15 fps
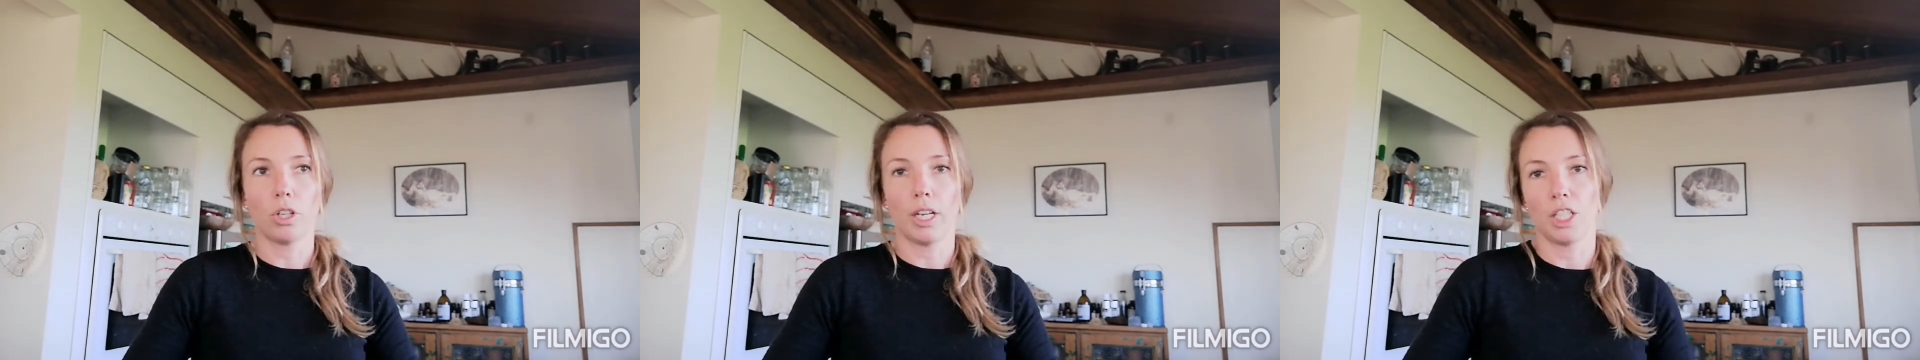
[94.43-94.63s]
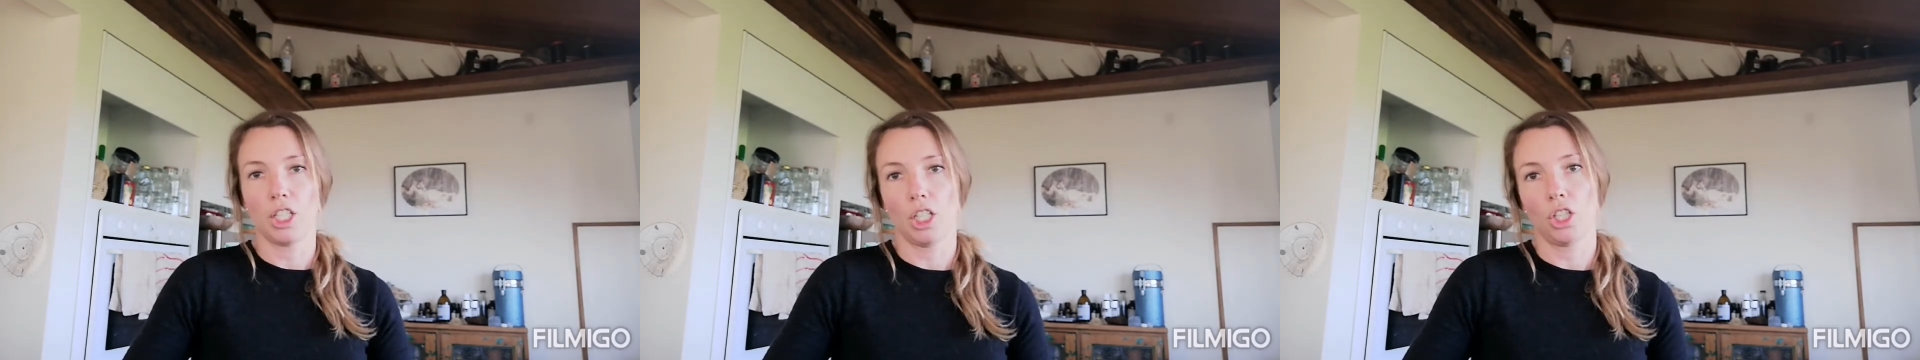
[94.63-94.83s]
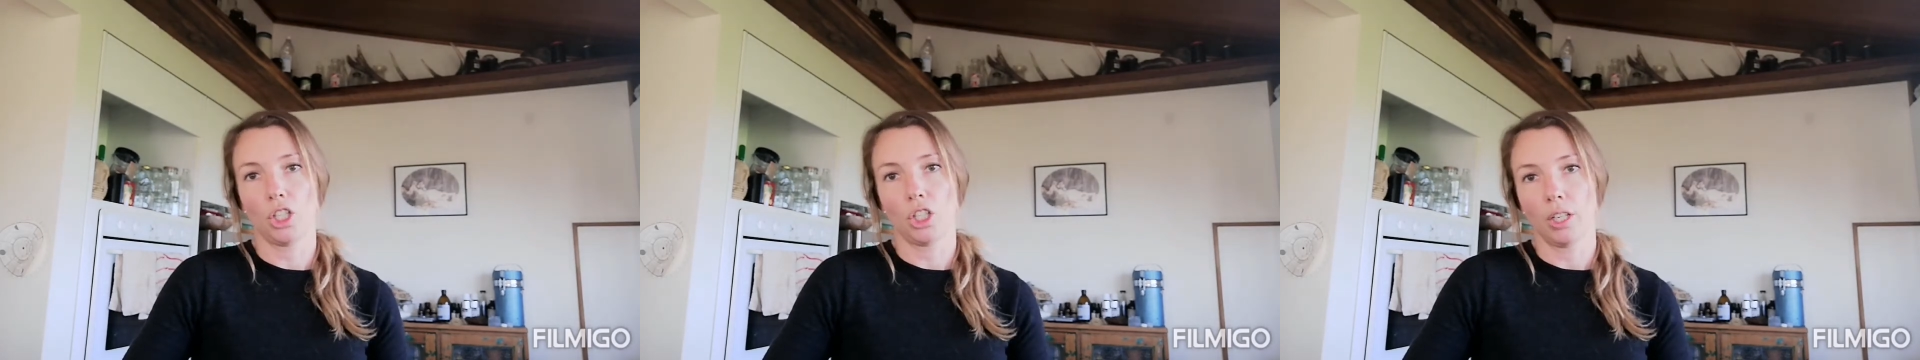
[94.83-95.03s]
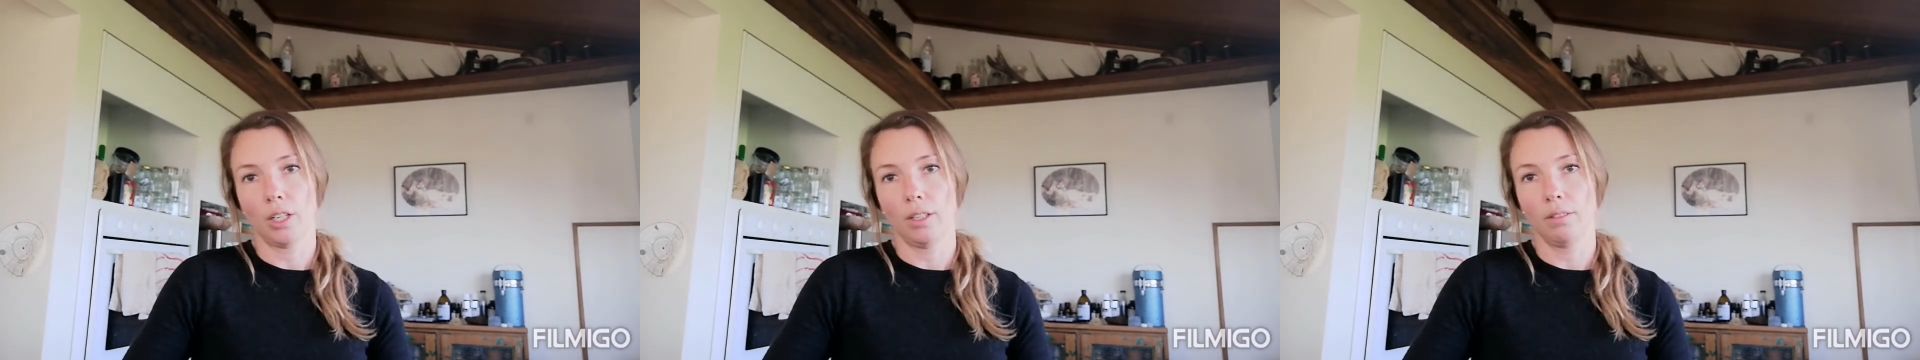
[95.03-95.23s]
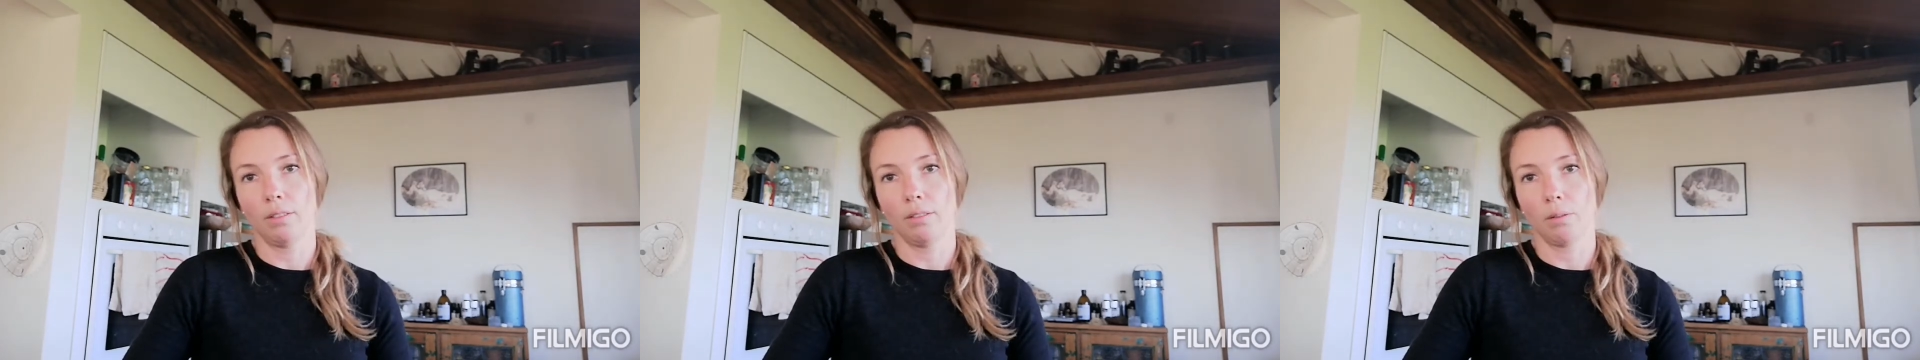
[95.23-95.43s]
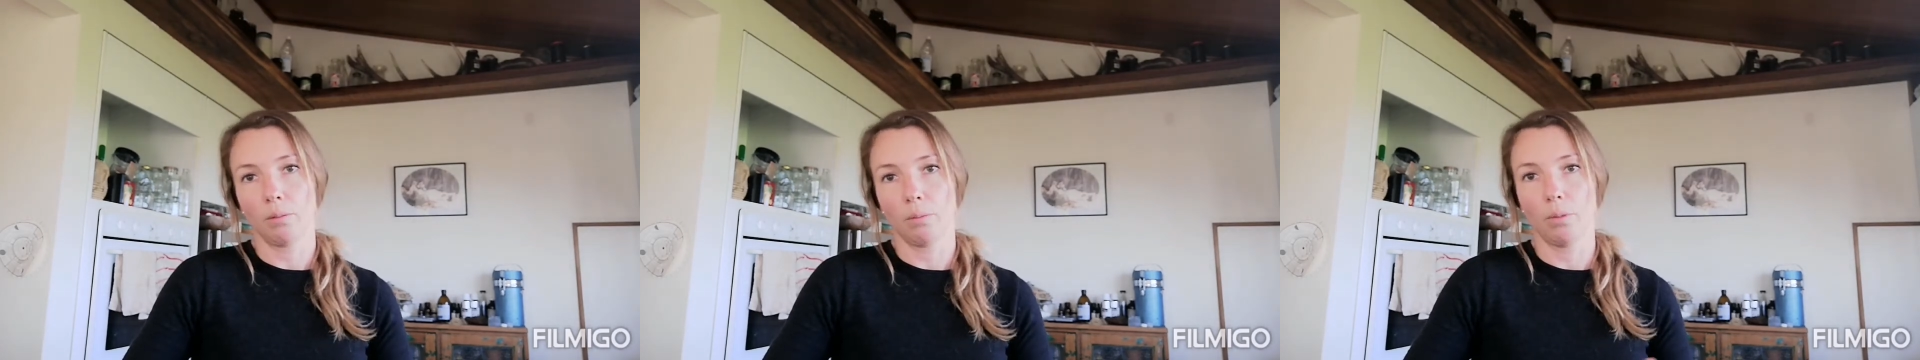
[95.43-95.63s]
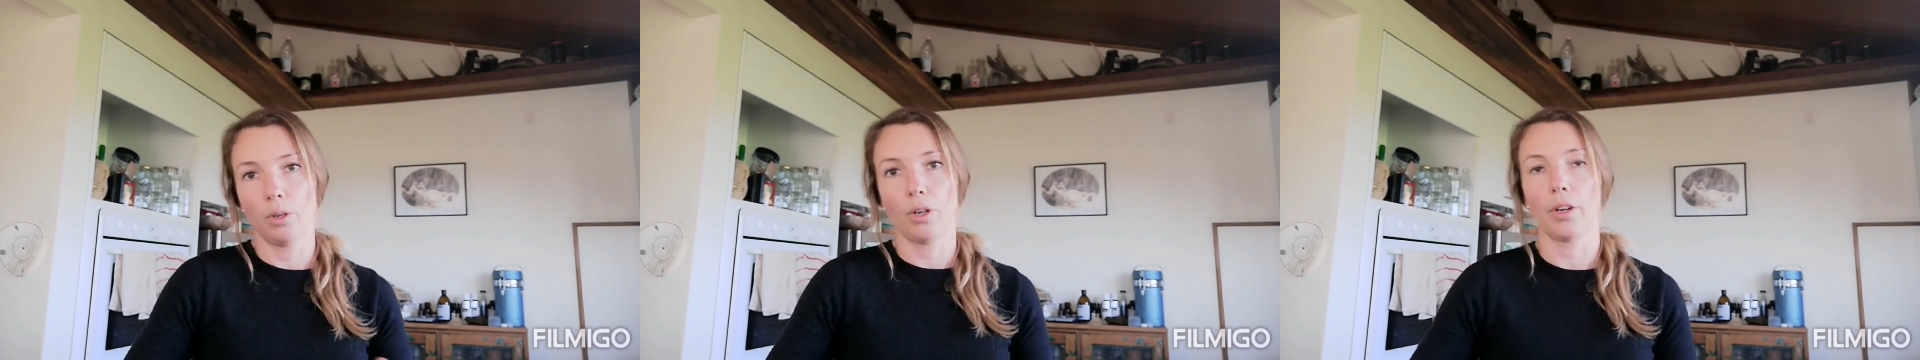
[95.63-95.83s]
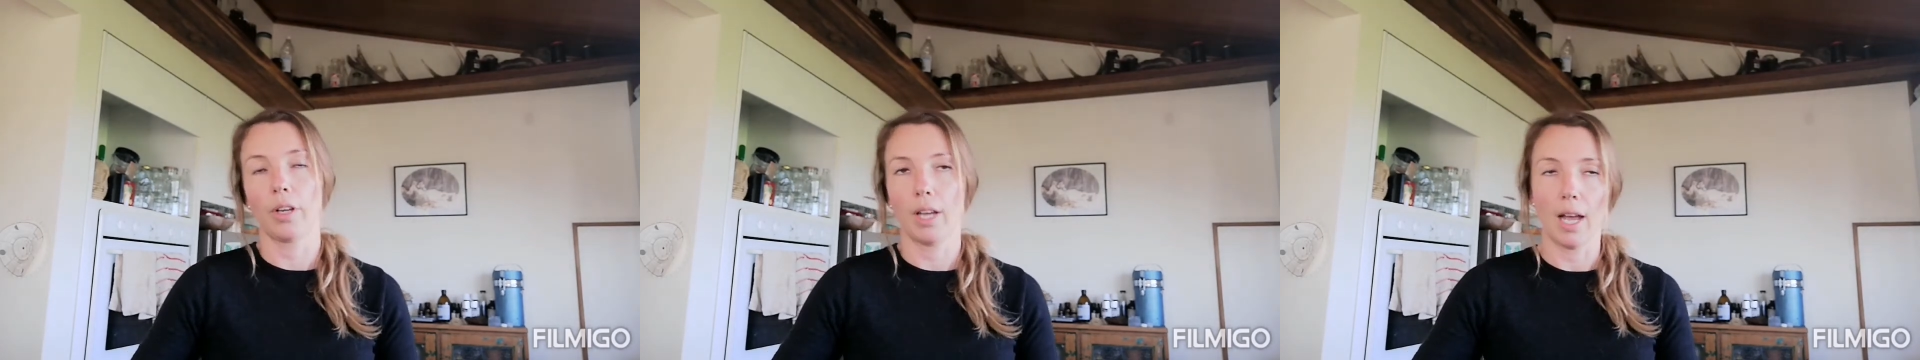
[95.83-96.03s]
digestion
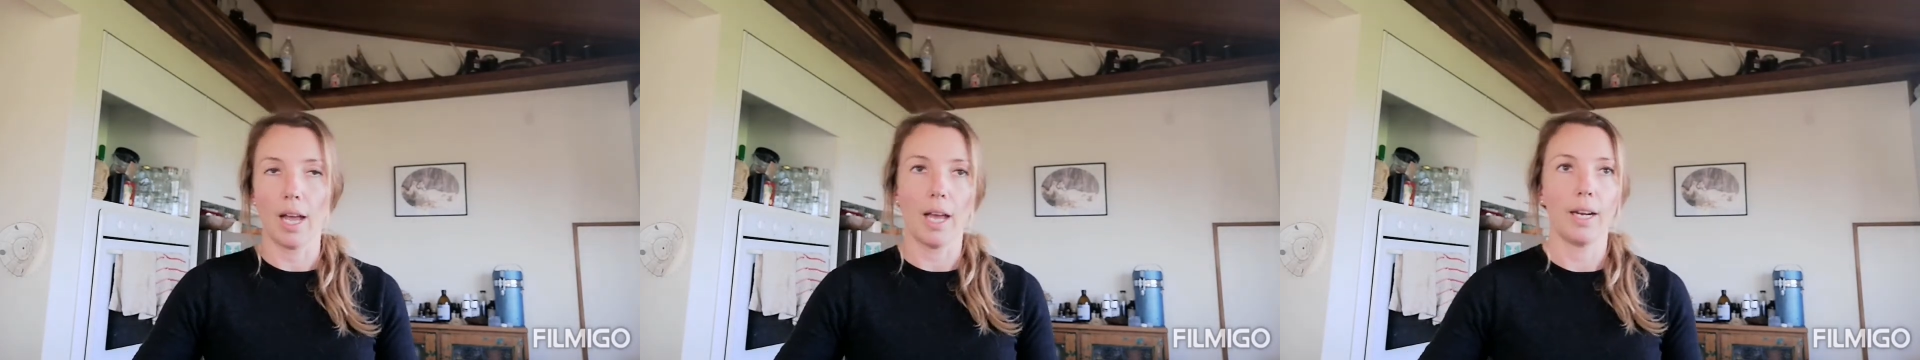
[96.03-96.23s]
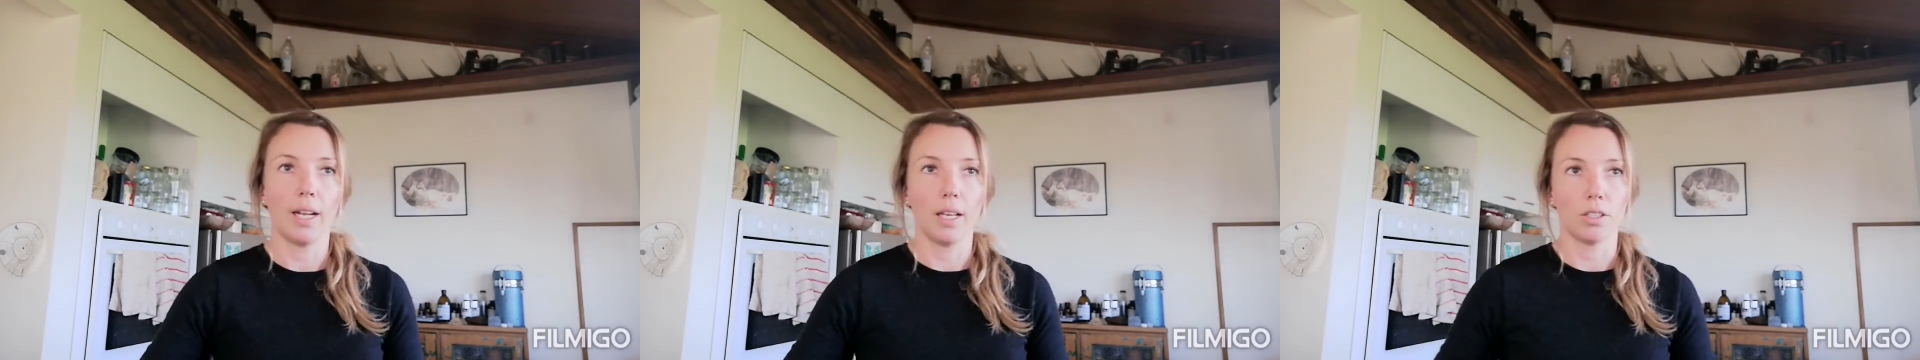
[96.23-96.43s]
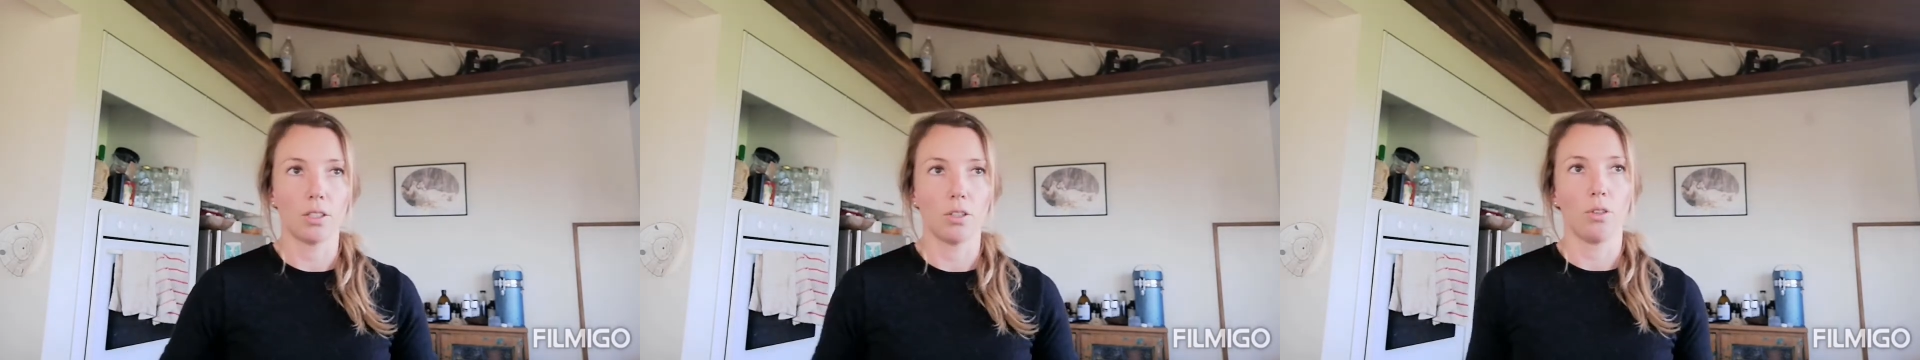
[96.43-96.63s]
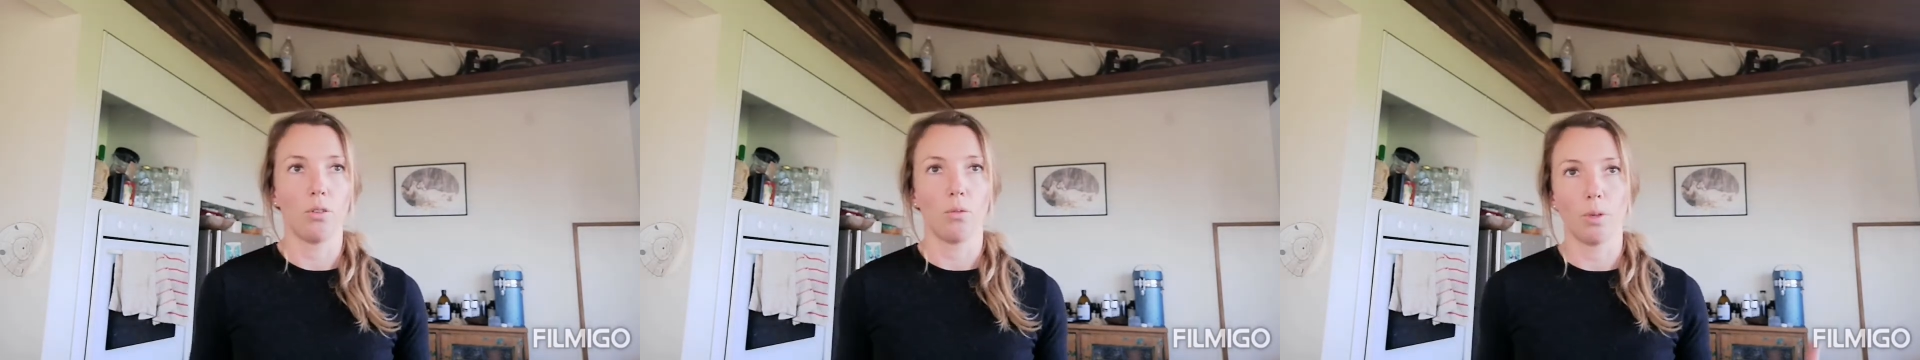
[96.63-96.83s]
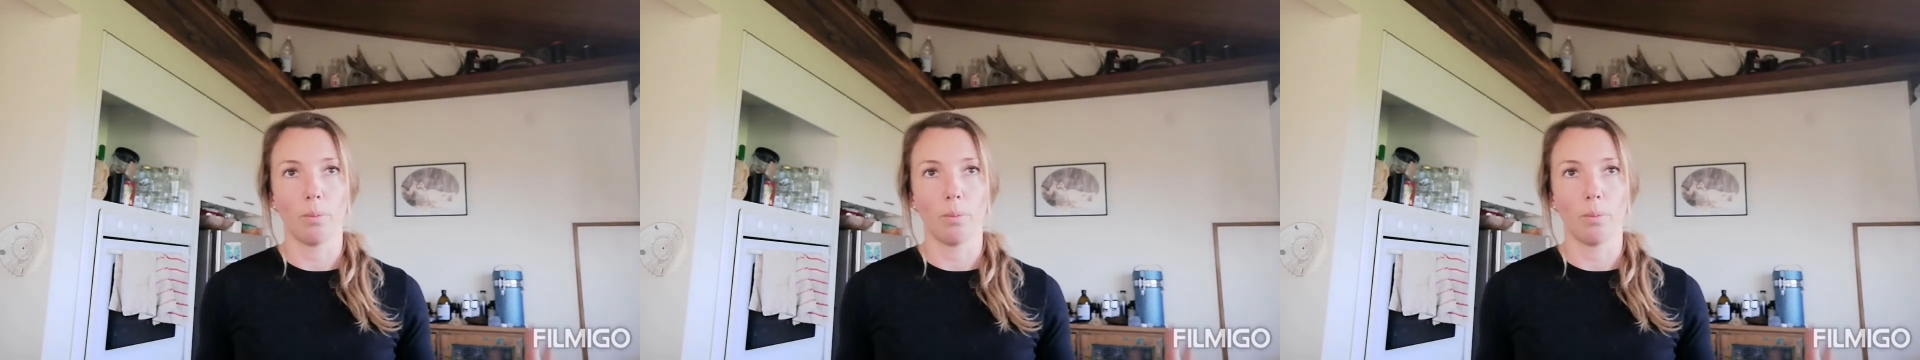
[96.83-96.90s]
work harder so you,